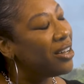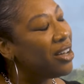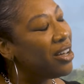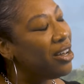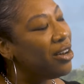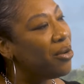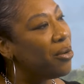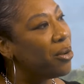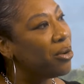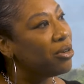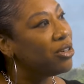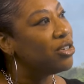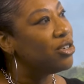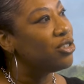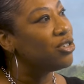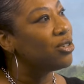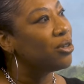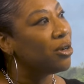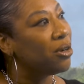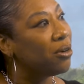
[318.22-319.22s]
in order to
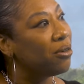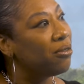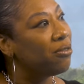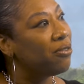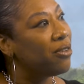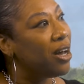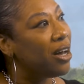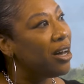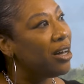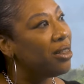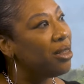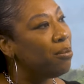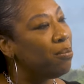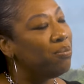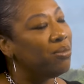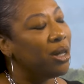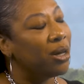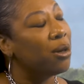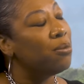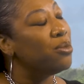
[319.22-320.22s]
serve
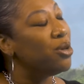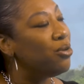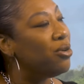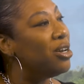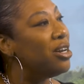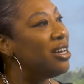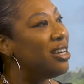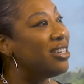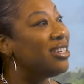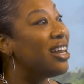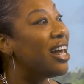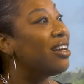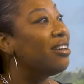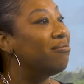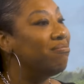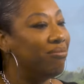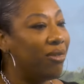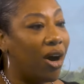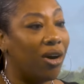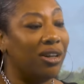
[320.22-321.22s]
the communities that
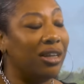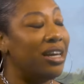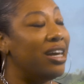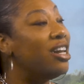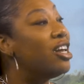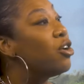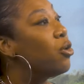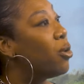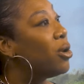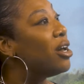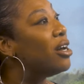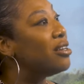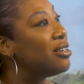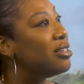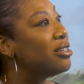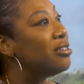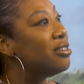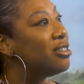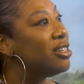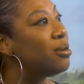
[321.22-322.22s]
are leaning on
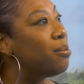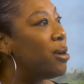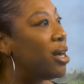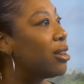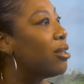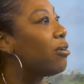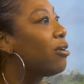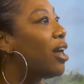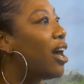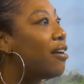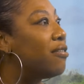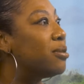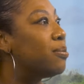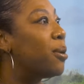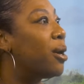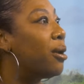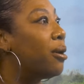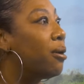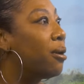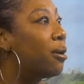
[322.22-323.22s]
us to make their lives
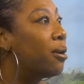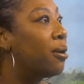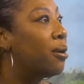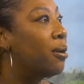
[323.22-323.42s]
better.